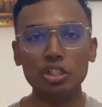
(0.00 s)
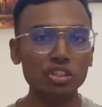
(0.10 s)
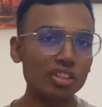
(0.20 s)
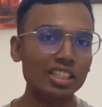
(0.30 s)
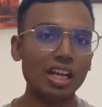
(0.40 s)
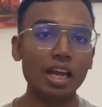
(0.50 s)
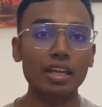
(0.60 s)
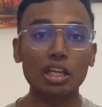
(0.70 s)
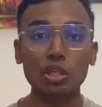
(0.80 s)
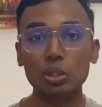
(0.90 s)
It's not that
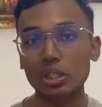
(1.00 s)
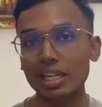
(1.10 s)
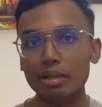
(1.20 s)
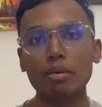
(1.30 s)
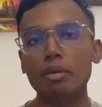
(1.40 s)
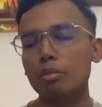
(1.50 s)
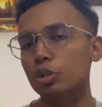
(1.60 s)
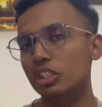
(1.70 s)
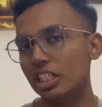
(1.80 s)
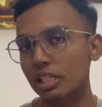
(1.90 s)
I let my
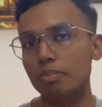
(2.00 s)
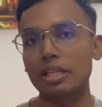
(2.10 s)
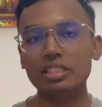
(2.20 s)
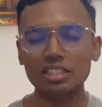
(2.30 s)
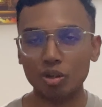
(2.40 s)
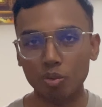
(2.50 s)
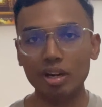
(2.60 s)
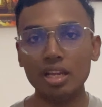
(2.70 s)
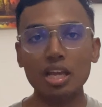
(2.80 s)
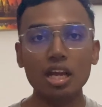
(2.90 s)
MacBooks hit places or what.